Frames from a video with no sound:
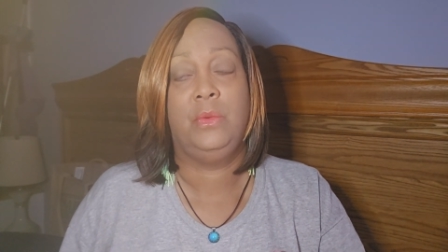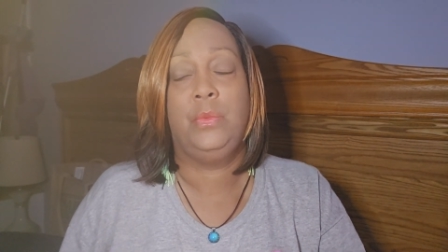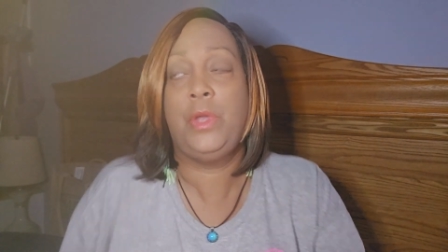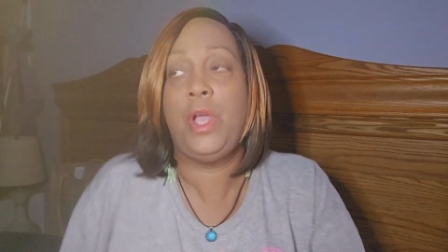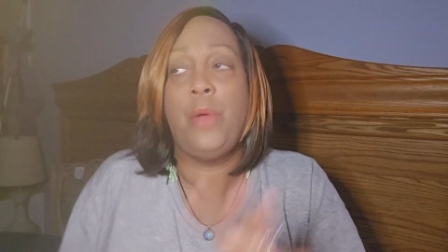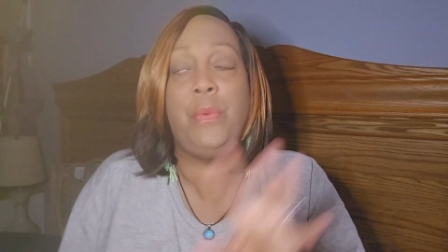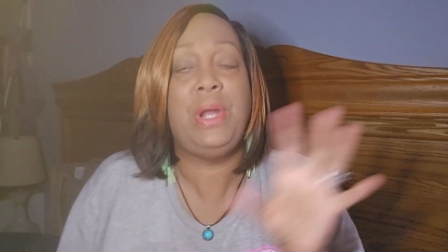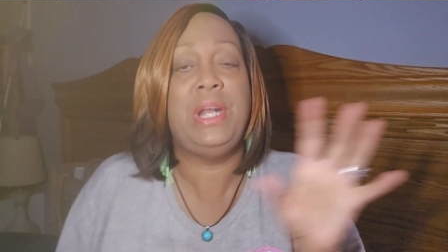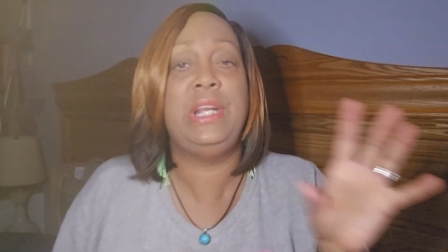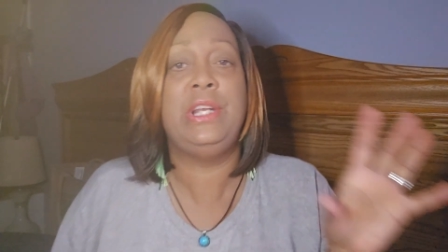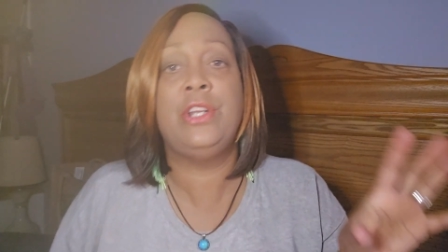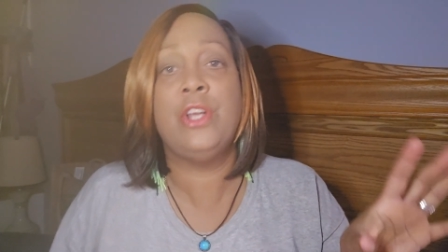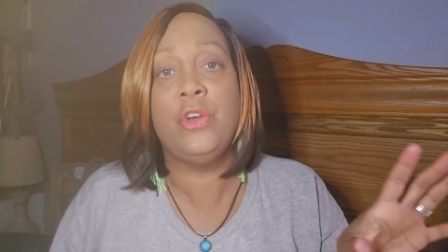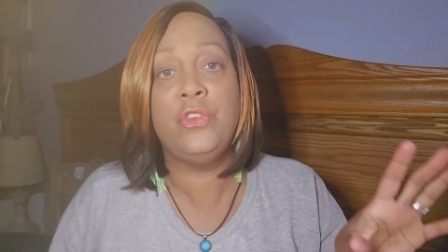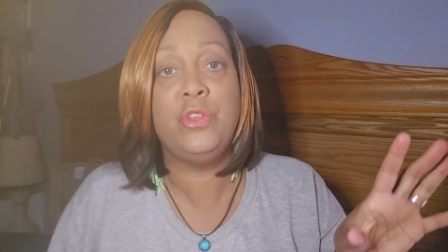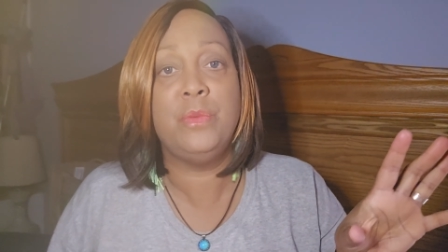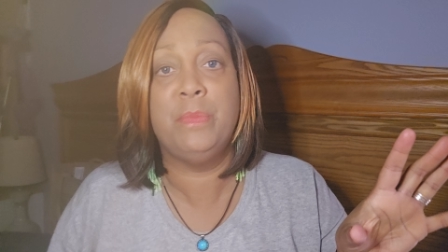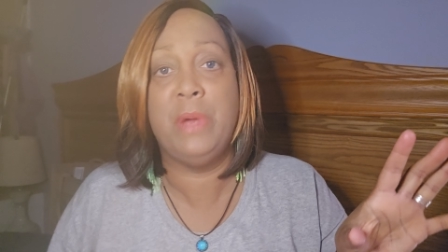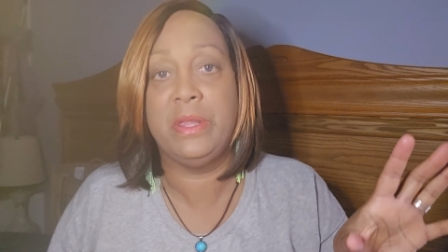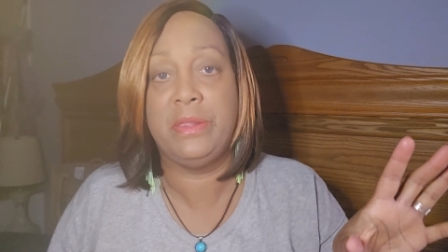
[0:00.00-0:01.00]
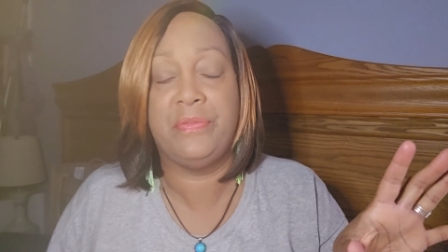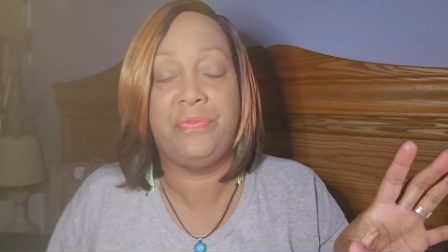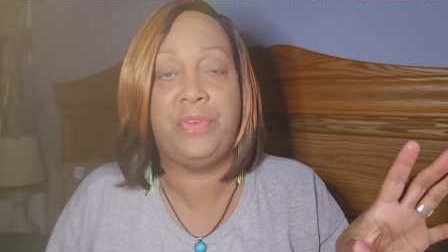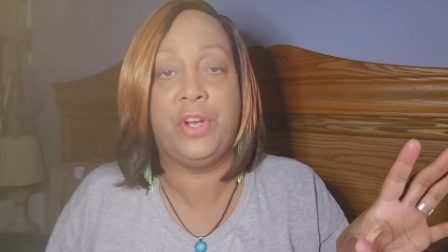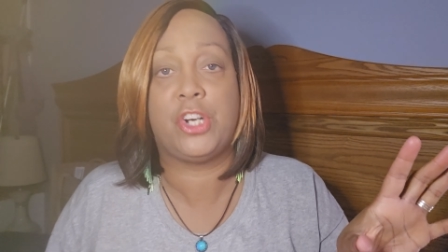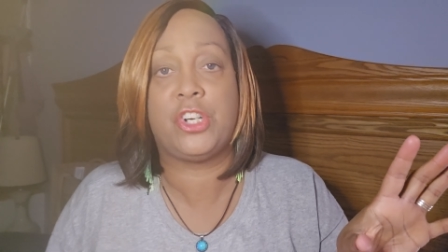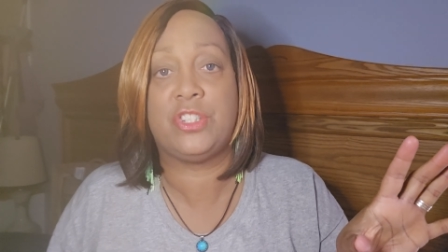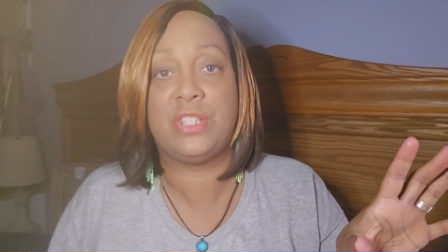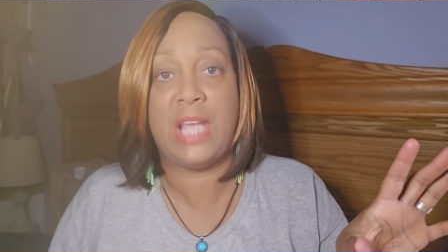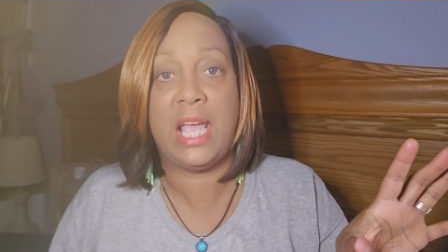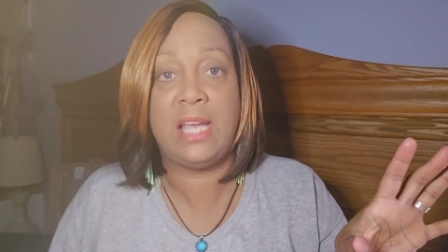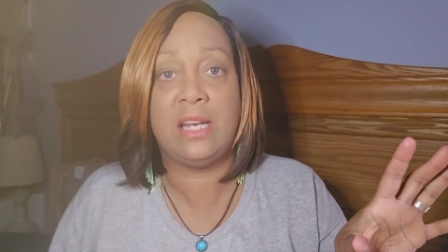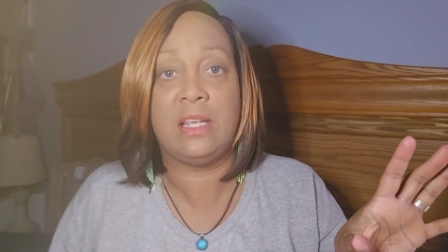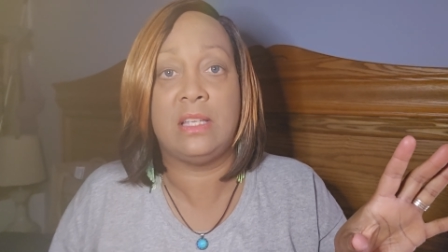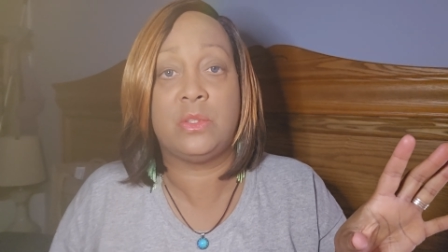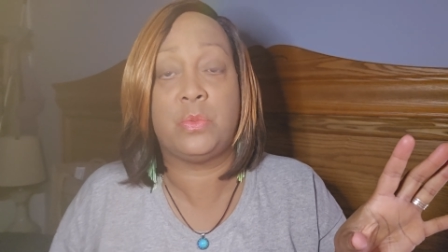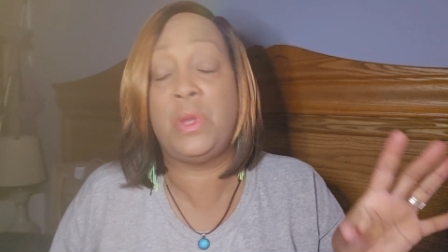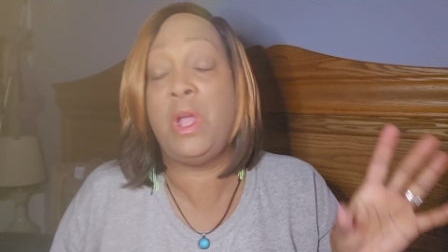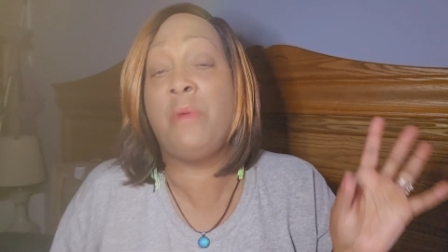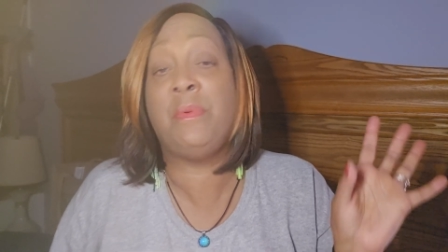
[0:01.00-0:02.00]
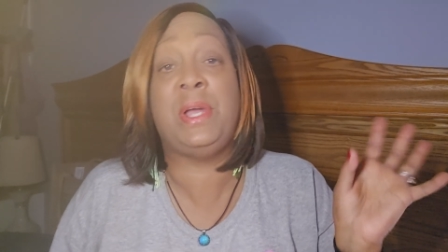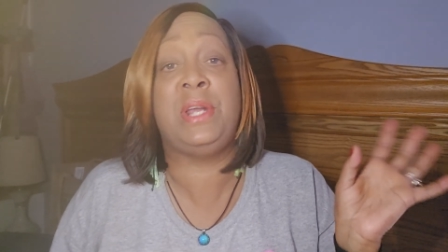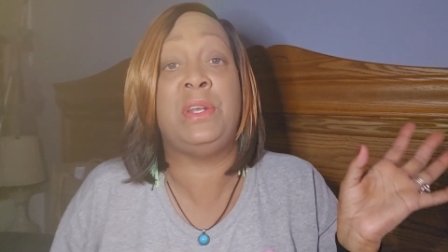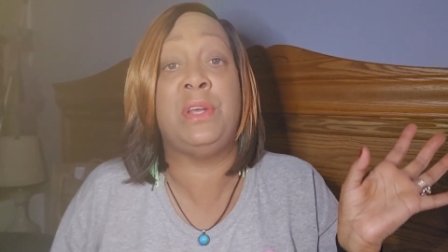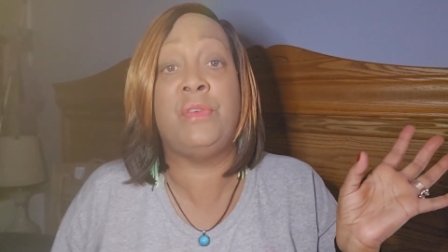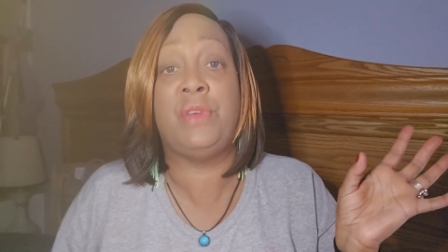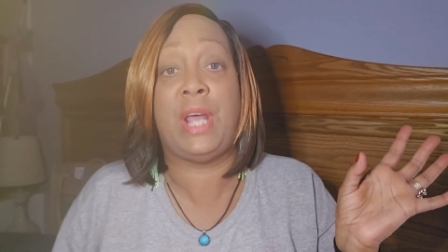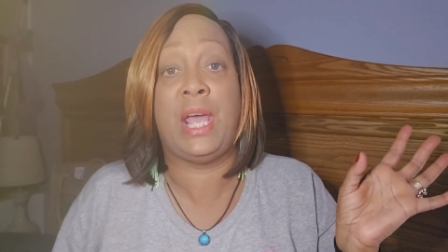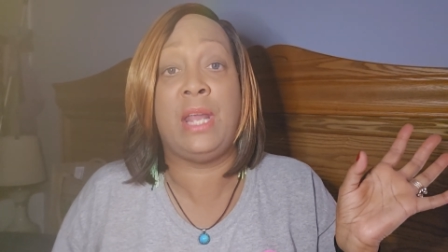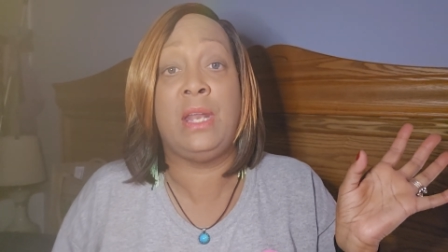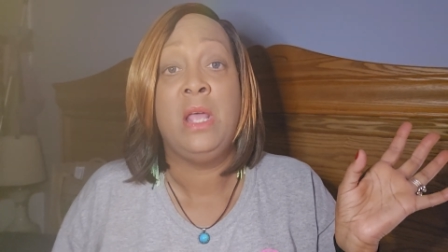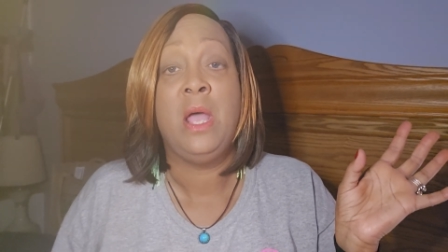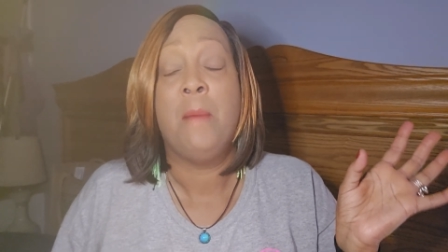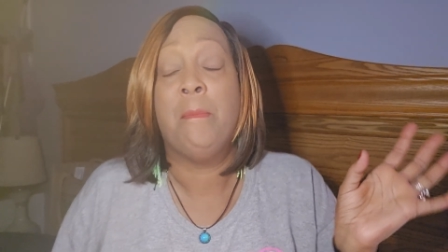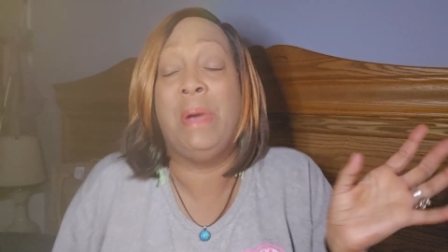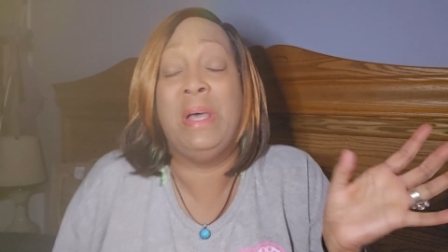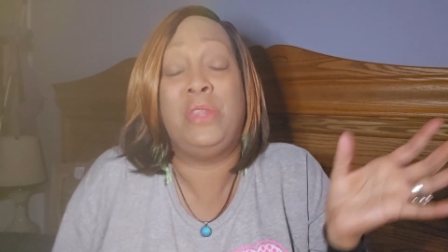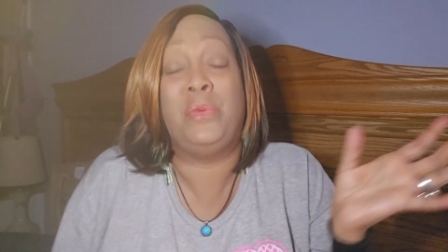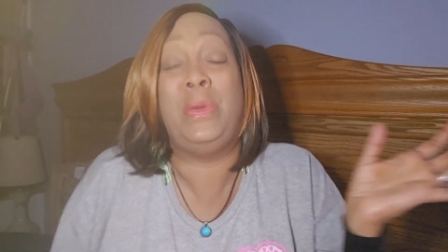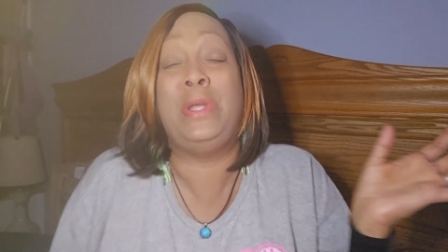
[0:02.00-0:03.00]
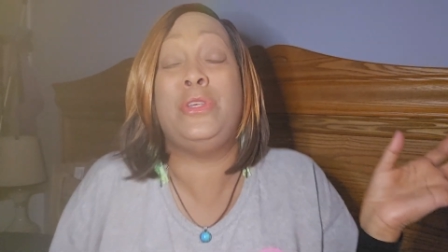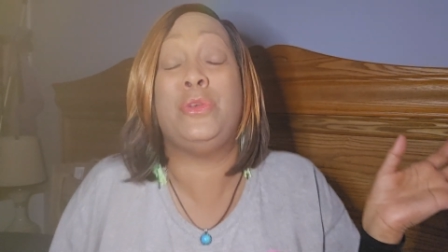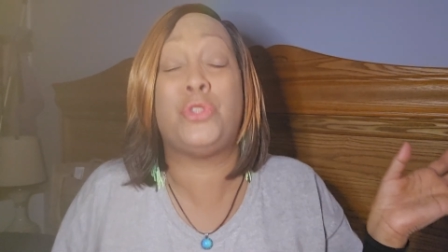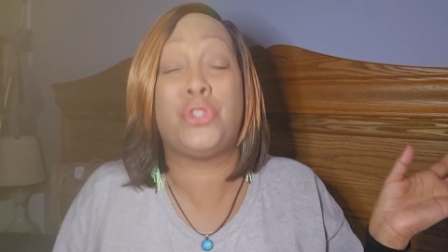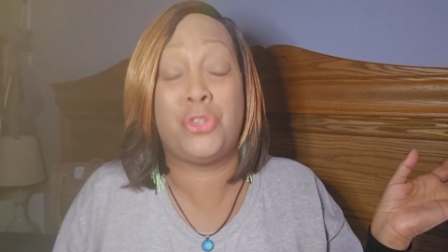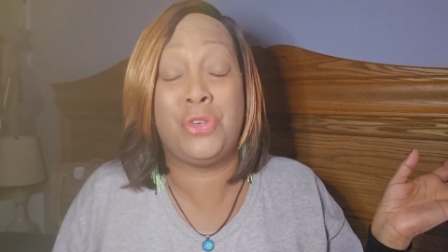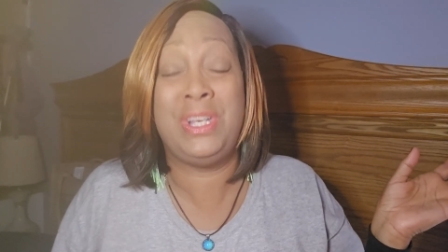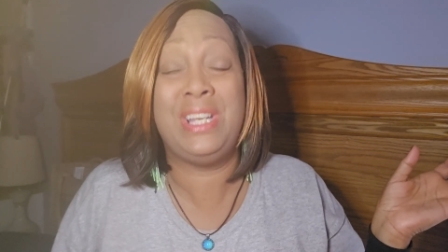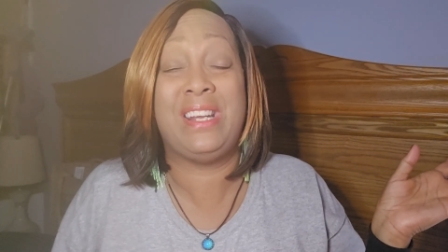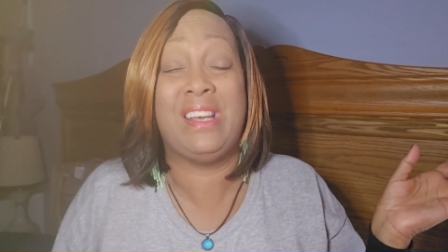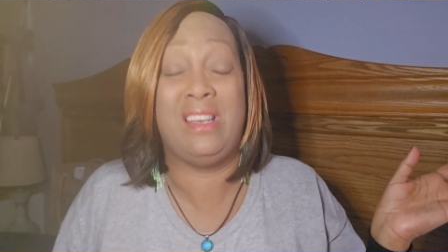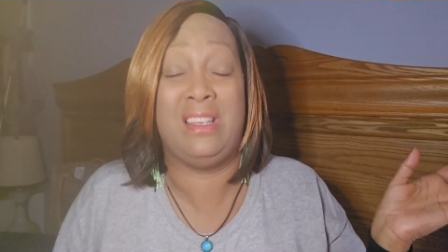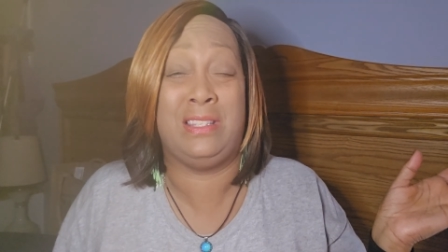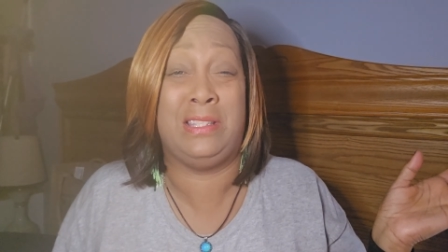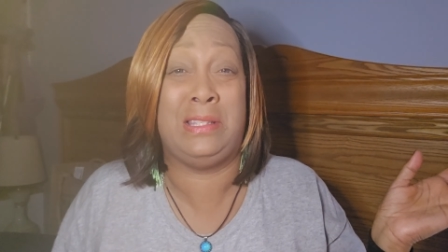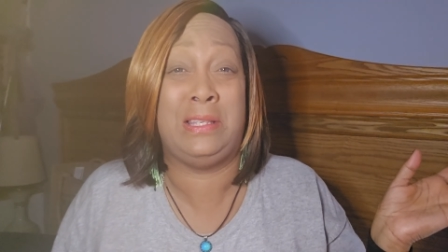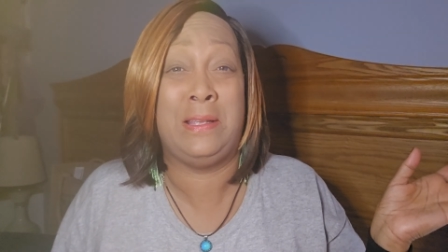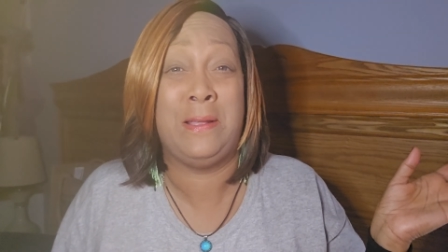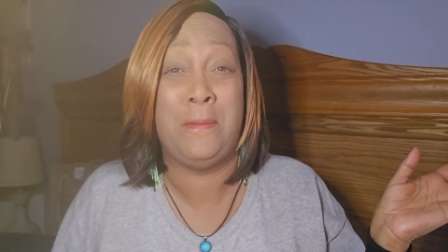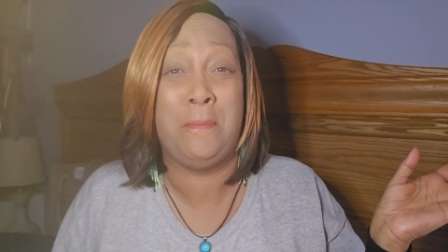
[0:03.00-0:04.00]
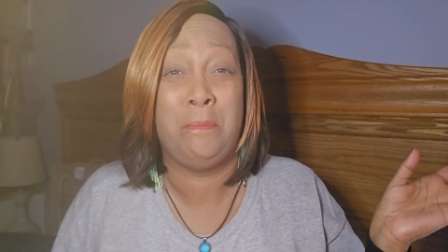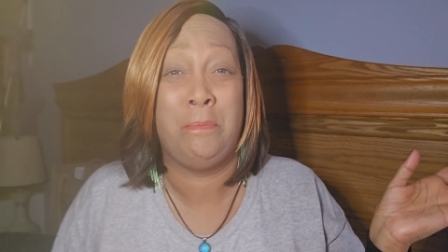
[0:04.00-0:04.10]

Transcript: We already know you motherfuckers hate us. We already know that by the way you treat us.